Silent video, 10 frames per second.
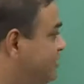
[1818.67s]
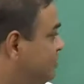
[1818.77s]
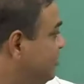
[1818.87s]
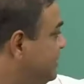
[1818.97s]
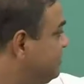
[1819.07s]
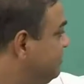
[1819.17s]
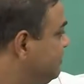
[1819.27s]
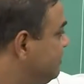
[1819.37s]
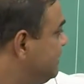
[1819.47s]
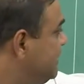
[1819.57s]
So, it
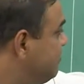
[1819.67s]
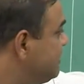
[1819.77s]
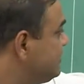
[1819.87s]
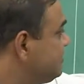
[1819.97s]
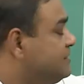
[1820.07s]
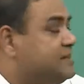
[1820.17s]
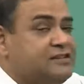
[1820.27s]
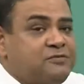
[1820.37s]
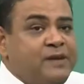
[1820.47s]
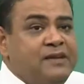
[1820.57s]
immediately
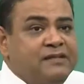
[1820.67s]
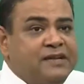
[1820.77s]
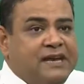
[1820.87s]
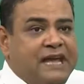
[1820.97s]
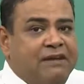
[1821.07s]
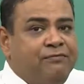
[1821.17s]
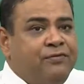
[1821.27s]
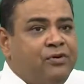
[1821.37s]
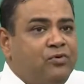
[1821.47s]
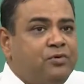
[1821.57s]
tells me that f
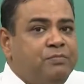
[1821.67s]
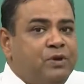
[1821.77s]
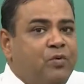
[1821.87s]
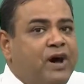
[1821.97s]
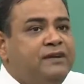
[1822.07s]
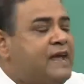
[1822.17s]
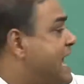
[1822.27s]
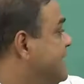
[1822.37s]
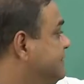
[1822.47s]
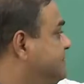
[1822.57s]
would be 1
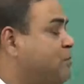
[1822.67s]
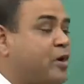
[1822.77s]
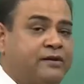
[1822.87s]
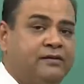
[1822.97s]
at this point.